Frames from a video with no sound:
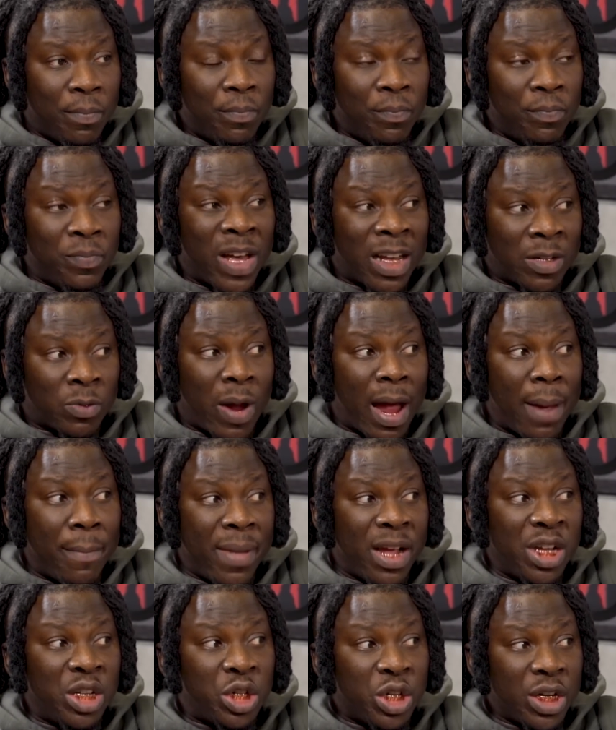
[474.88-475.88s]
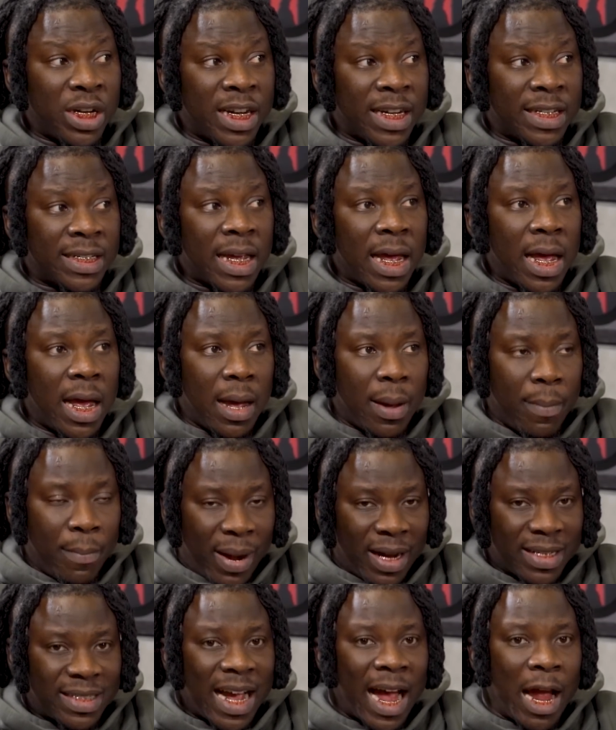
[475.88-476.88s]
That's why I mentioned it.
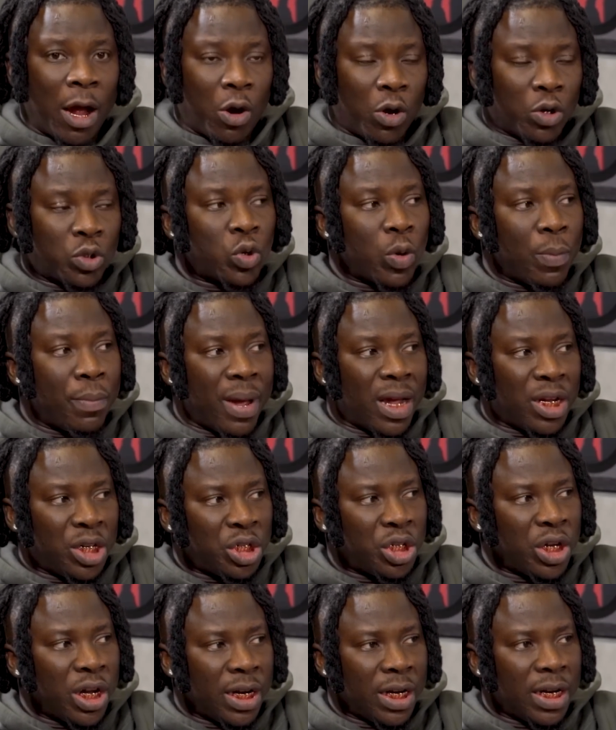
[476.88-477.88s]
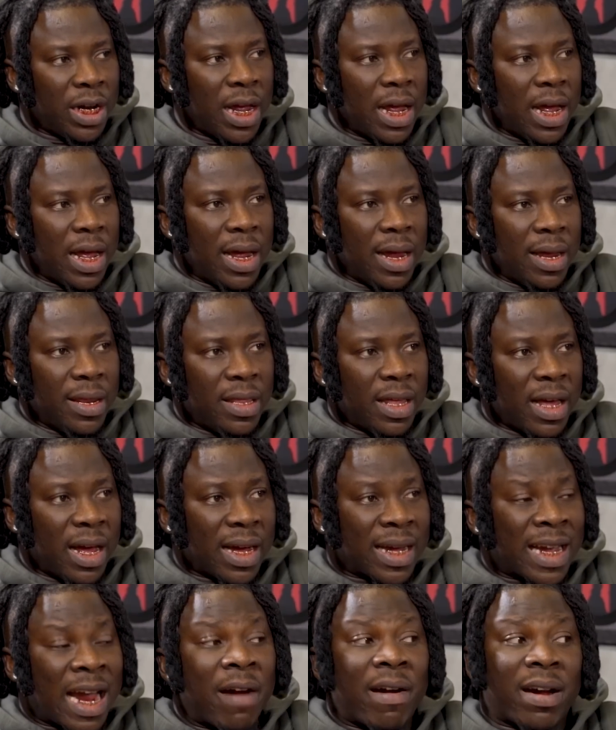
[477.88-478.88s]
But I also mentioned the
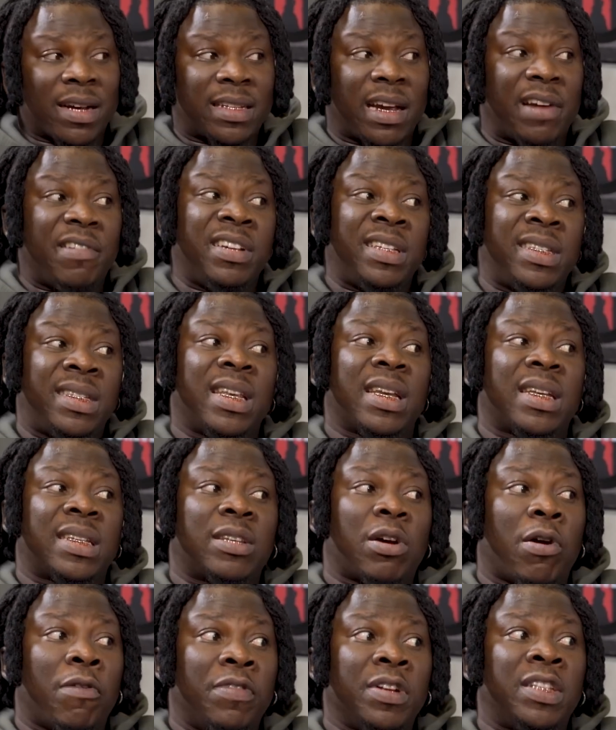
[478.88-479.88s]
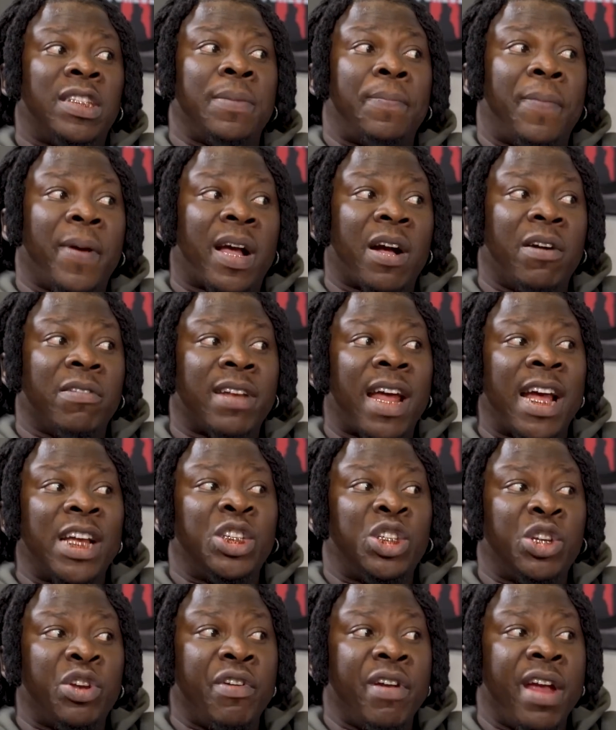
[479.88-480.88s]
characteristics of a typical
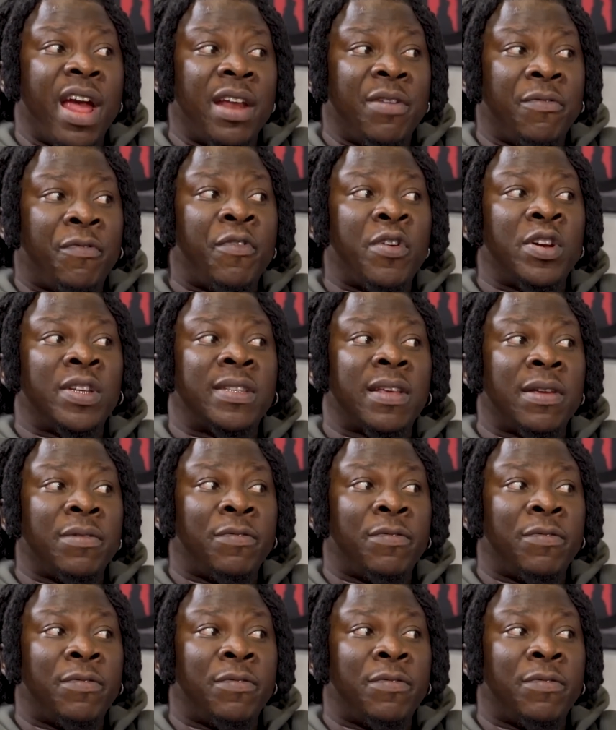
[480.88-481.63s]
Nigerian first and